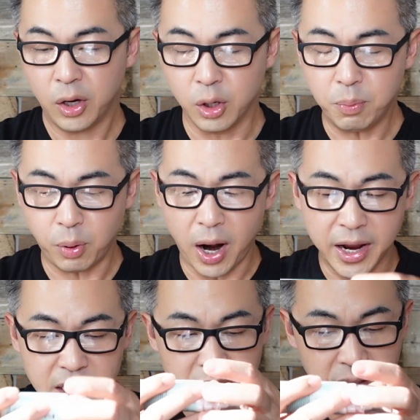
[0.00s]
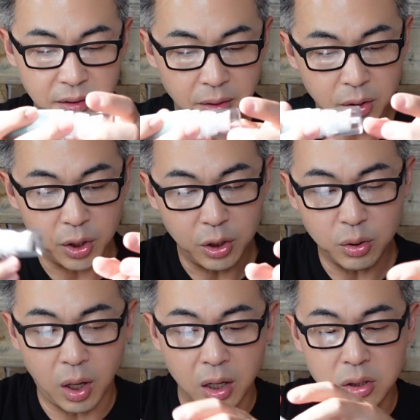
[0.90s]
Good price,
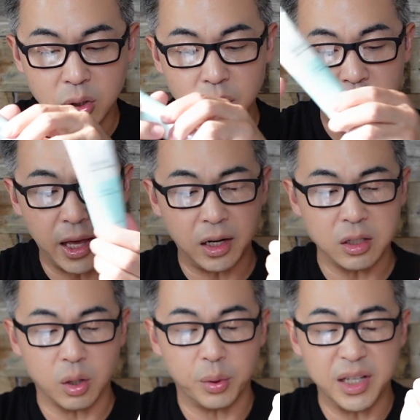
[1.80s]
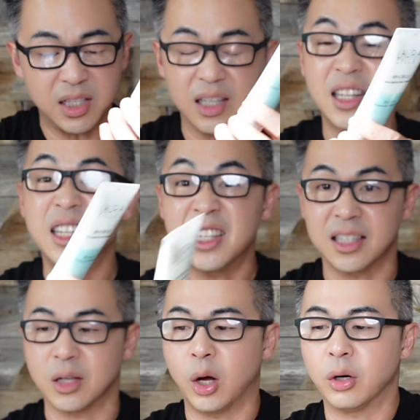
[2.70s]
$32. So together it's already
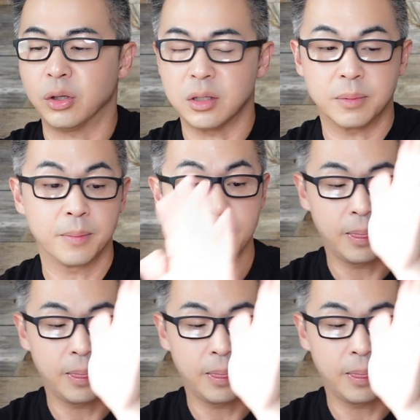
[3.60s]
$66.